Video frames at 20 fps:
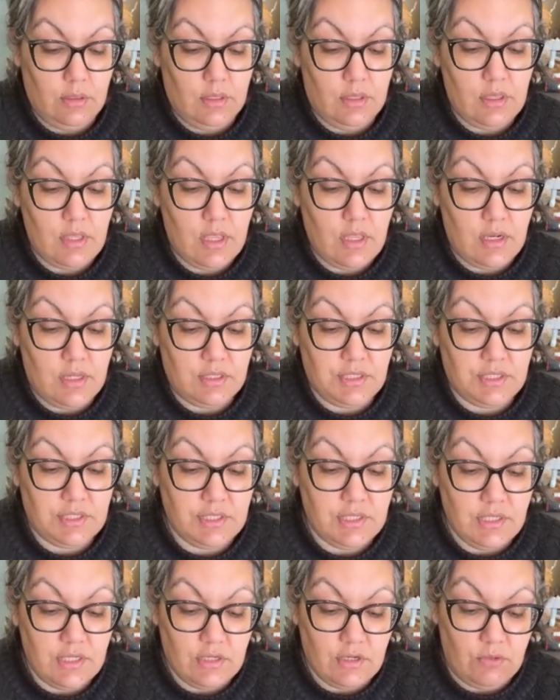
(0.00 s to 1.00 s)
And then I
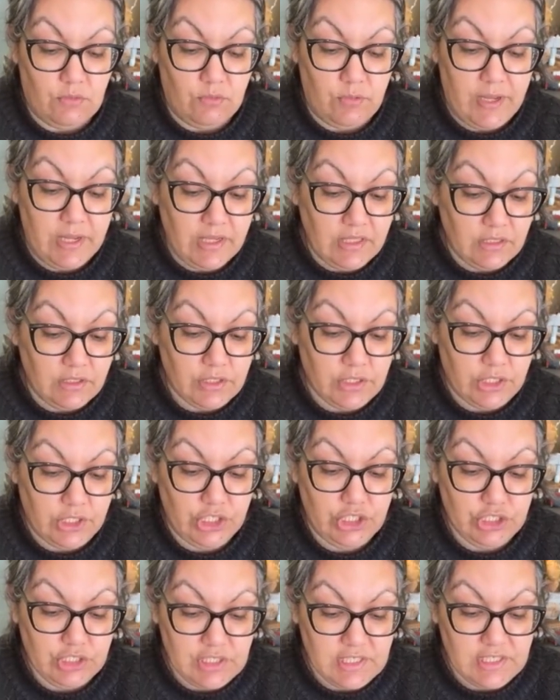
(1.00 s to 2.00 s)
just need a regular
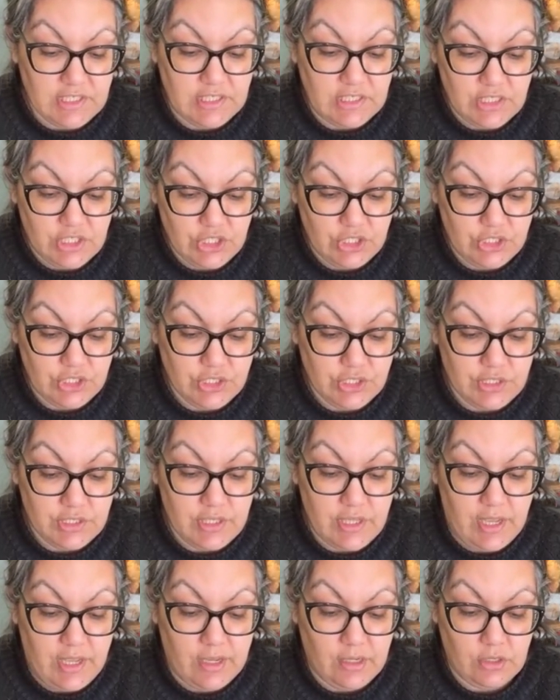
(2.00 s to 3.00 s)
good scissors
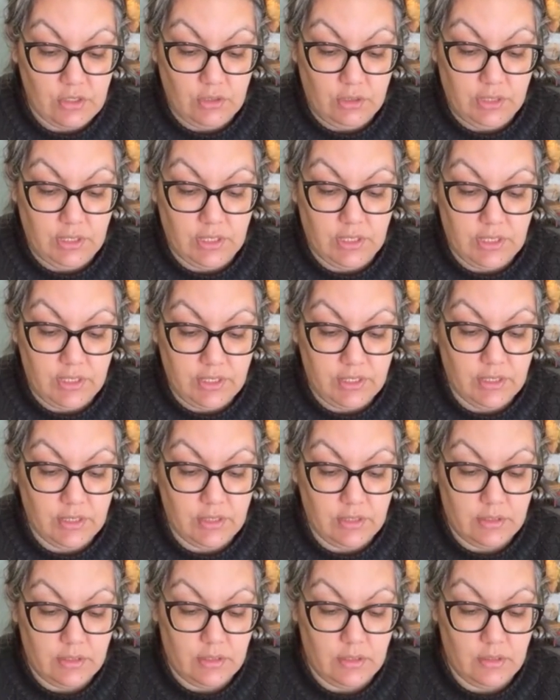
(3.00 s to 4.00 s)
that actually cut
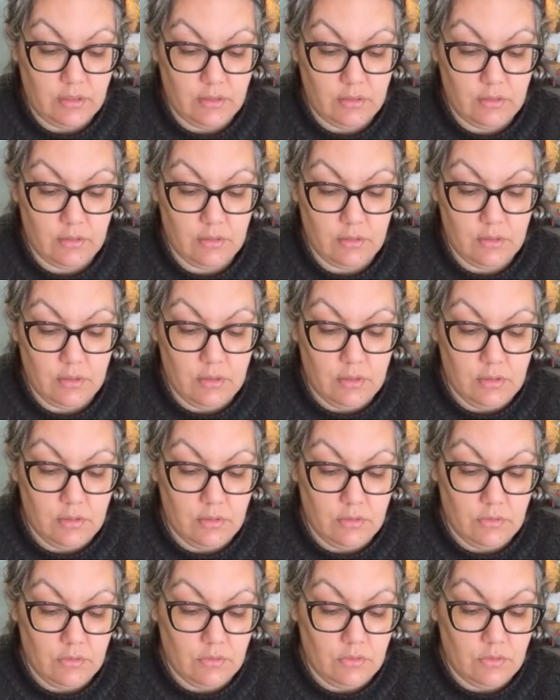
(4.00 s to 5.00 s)
good.
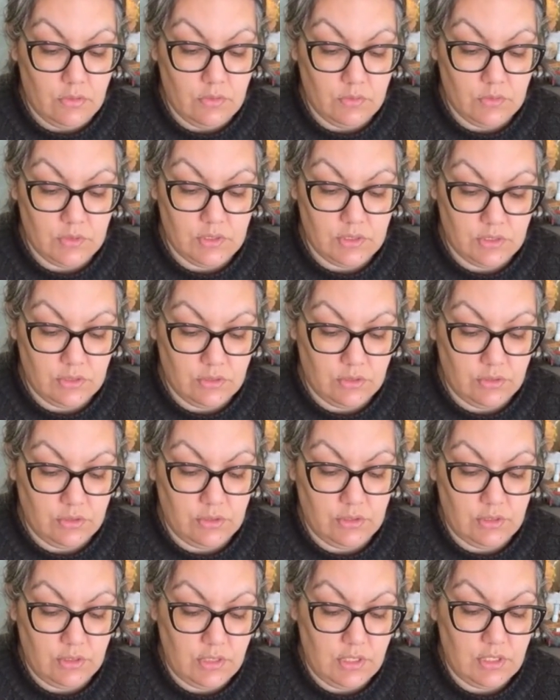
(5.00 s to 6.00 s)
Those
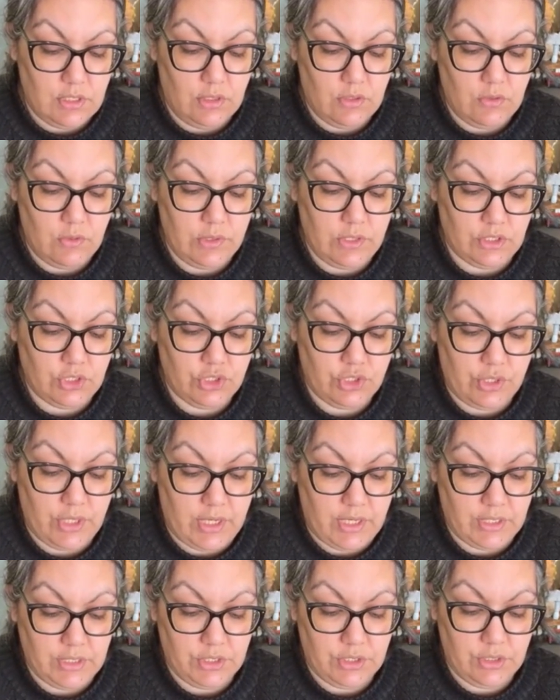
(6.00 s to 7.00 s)
scissors need to go in the
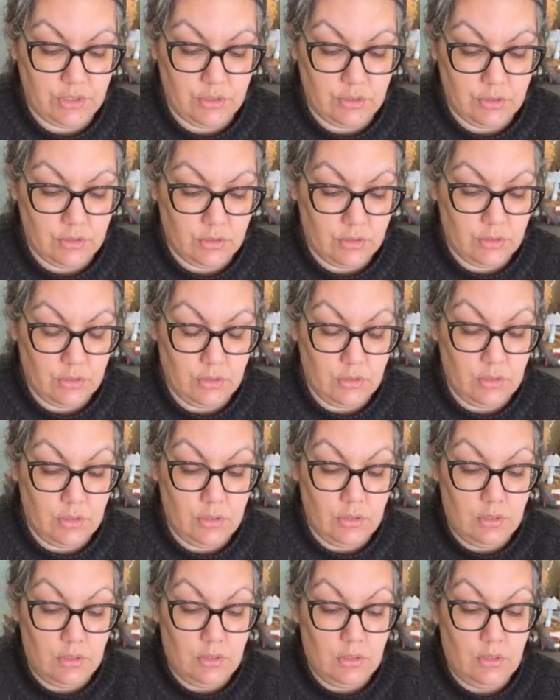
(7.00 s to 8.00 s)
trash.
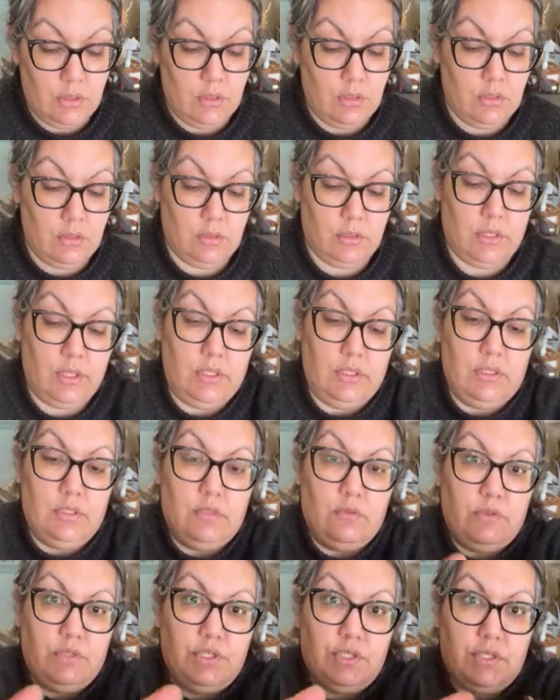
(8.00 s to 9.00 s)
Okay,
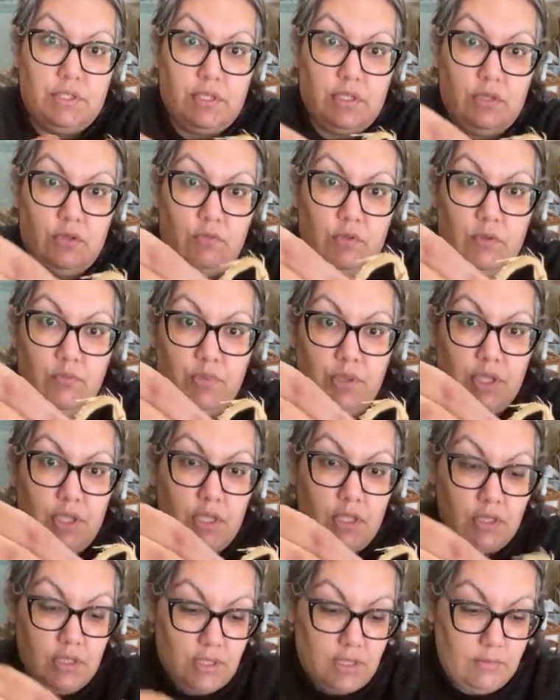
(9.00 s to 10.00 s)
so we're just going to
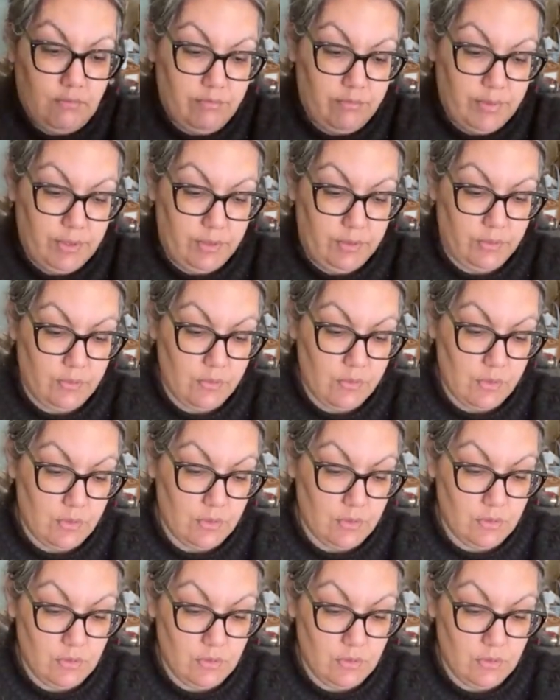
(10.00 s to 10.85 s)
repeat that bow.